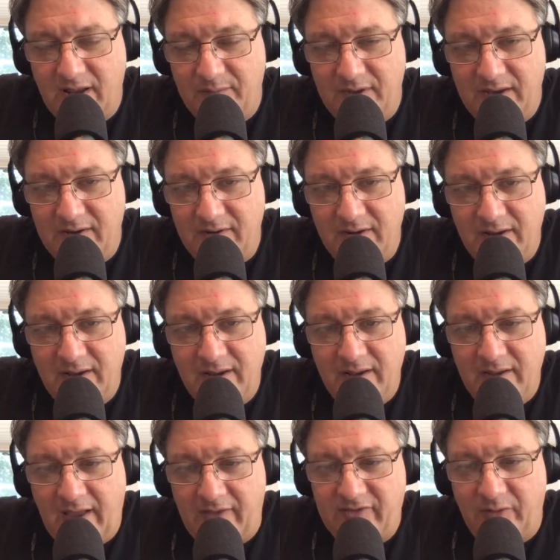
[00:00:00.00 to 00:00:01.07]
I mean,
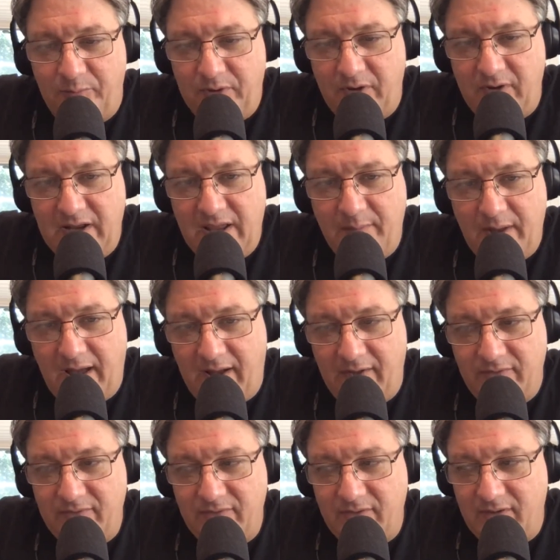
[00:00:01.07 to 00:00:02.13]
that's the beauty
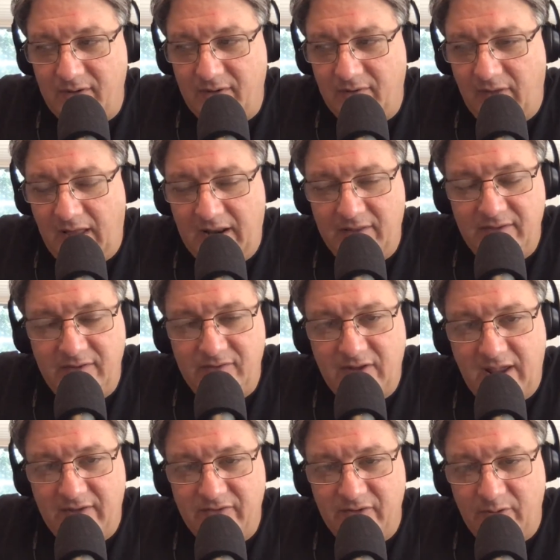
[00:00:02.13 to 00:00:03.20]
about a lot of these
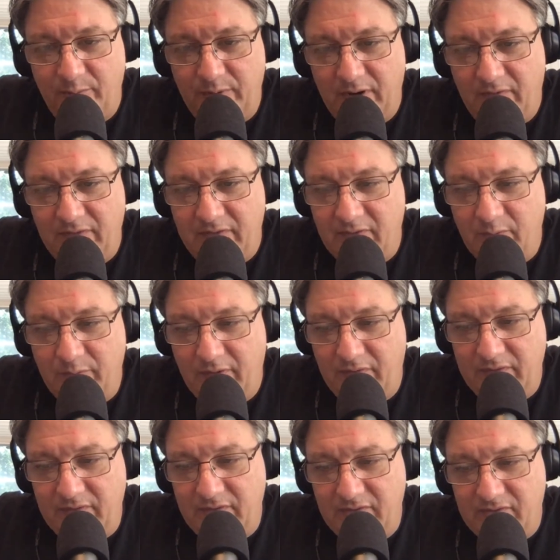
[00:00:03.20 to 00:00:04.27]
guys that are building. They're
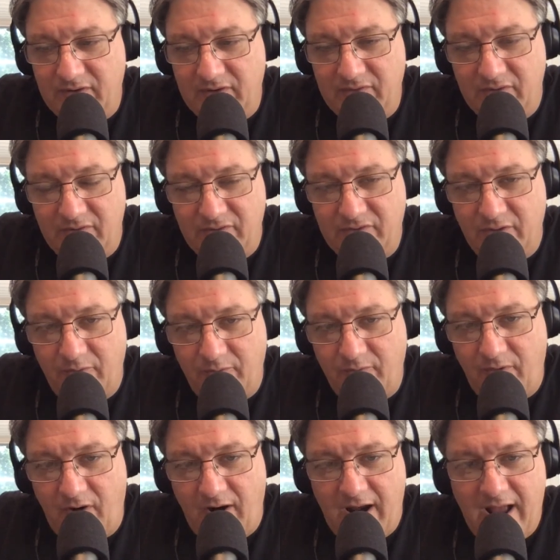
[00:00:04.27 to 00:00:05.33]
building these things that are so
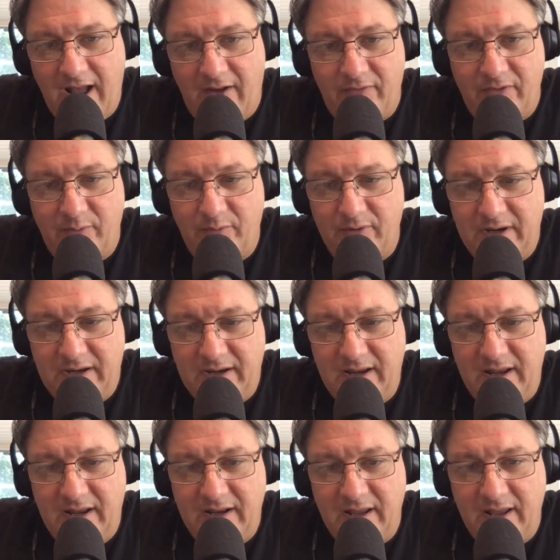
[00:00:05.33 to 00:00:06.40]
far out, and they're pretty
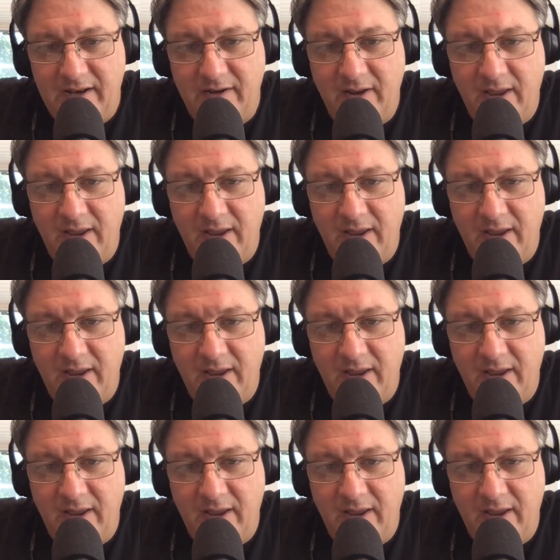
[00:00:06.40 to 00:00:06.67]
neat. And